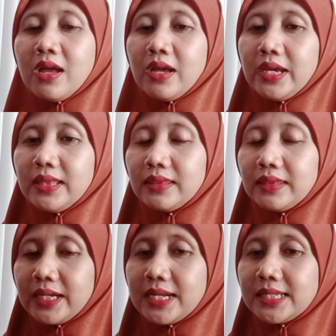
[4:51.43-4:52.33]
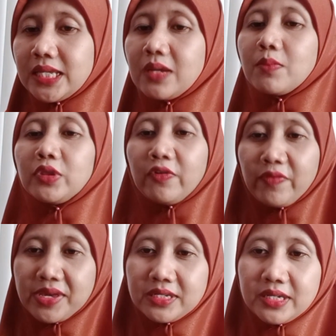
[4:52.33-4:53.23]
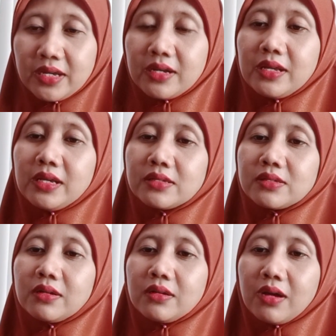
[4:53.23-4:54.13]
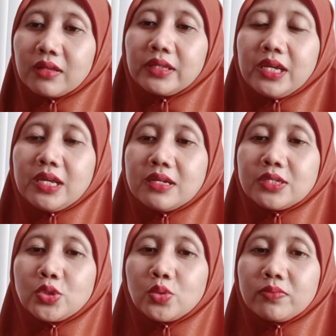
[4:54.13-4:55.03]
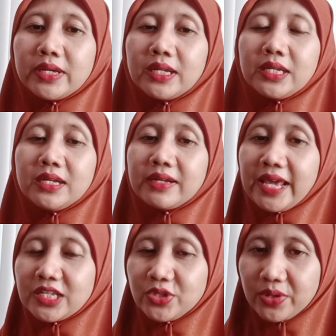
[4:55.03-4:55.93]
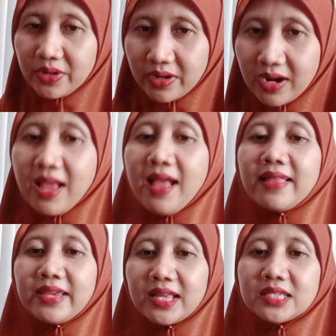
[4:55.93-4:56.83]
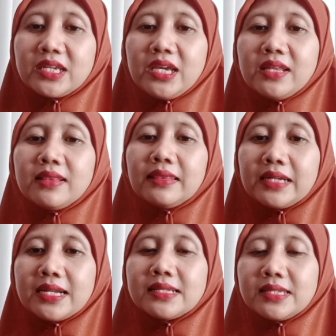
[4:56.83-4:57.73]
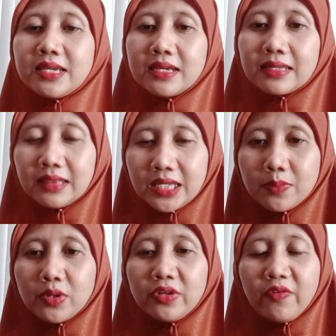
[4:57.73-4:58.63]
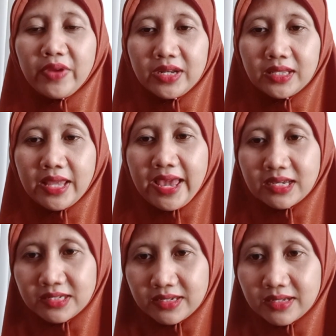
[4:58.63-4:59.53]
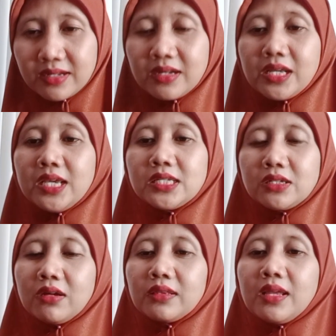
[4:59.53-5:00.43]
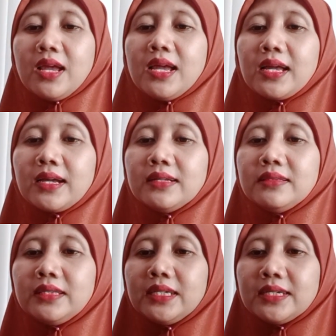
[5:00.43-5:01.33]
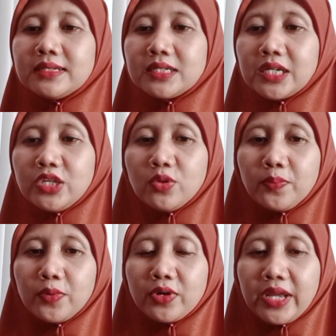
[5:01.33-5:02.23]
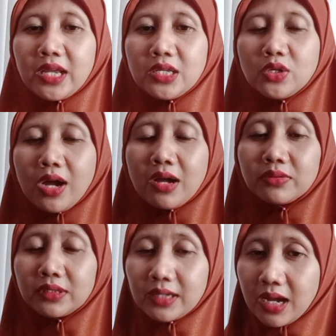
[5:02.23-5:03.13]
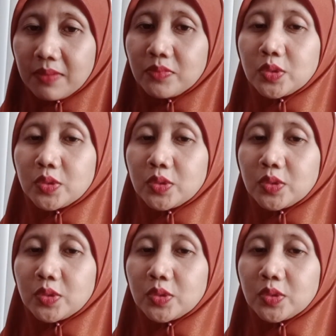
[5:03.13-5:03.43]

Intrinsic motivation is not instrument in nature. That's intrinsically motivated action is not contingent upon any outcomes